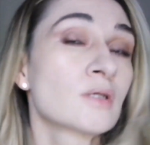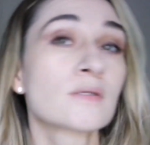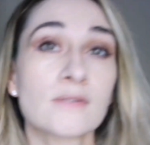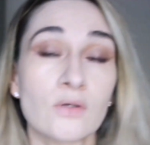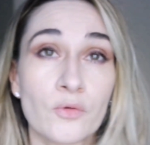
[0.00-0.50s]

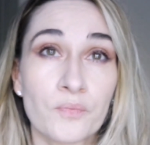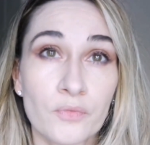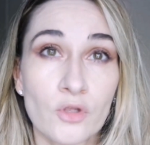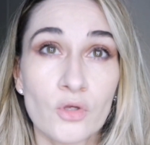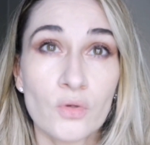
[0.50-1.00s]
So
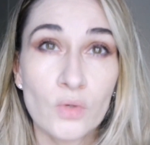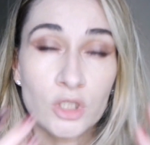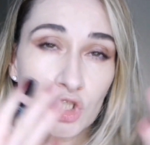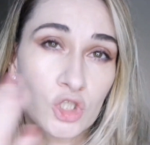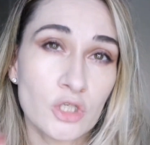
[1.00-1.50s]
you
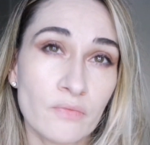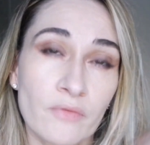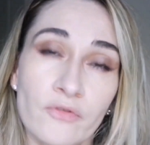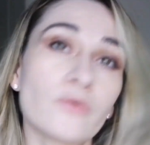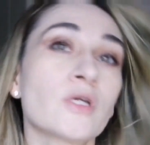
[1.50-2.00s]
achieve a
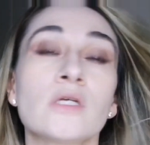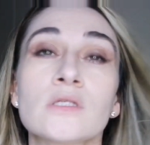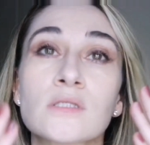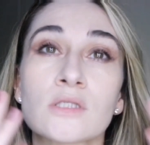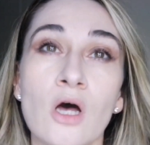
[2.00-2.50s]
very
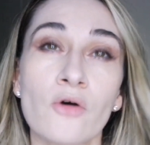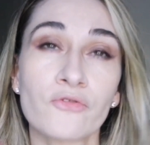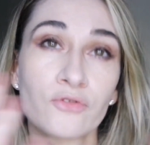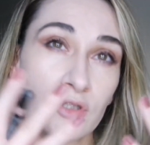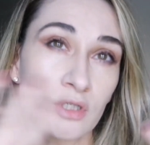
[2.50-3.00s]

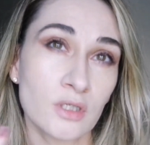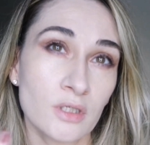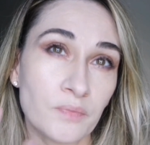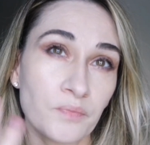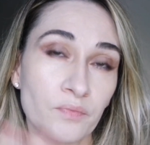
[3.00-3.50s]
soft
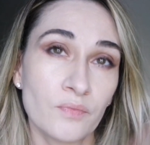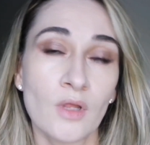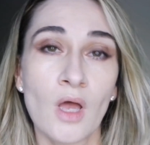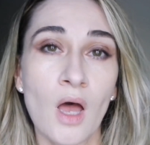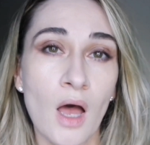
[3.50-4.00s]

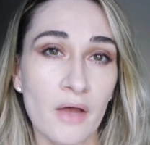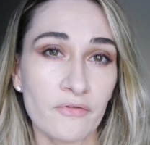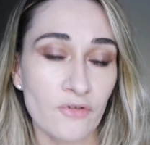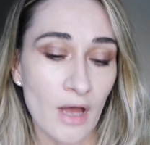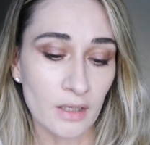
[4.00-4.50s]

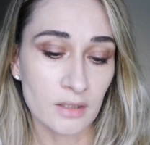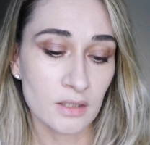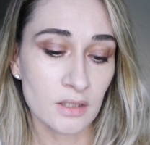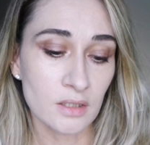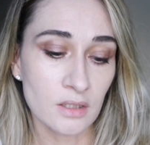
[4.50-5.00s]
effect
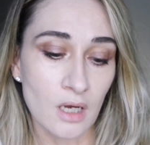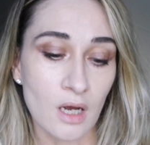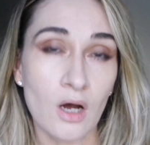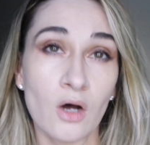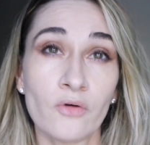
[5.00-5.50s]

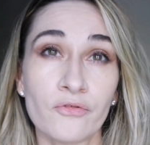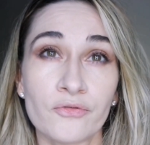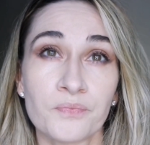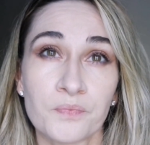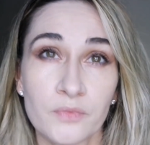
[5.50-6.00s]
of
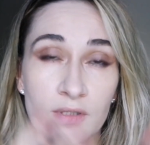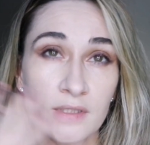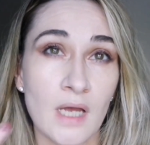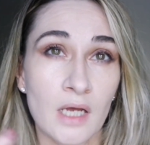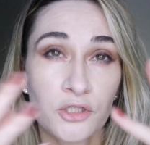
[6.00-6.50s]
this
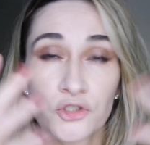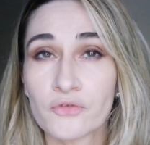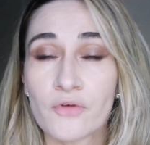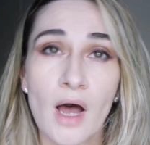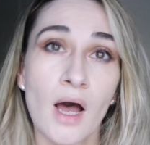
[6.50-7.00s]
kind
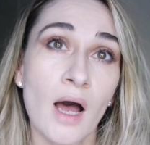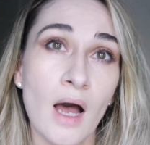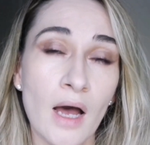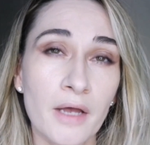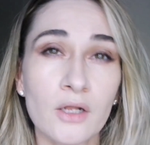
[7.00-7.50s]
of
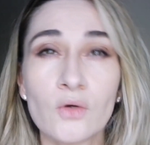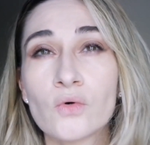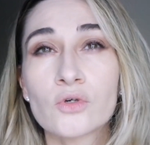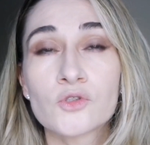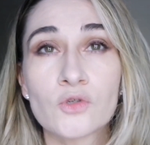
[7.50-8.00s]
eye
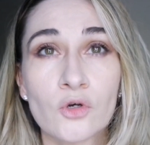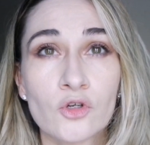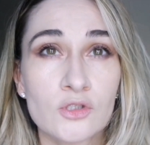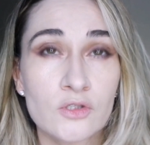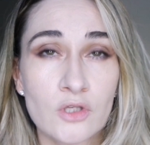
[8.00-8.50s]
look, so
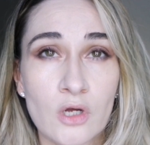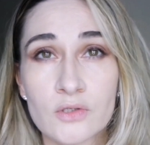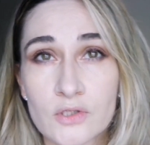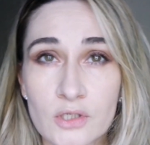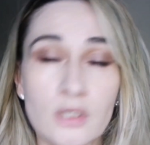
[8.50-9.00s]
it's not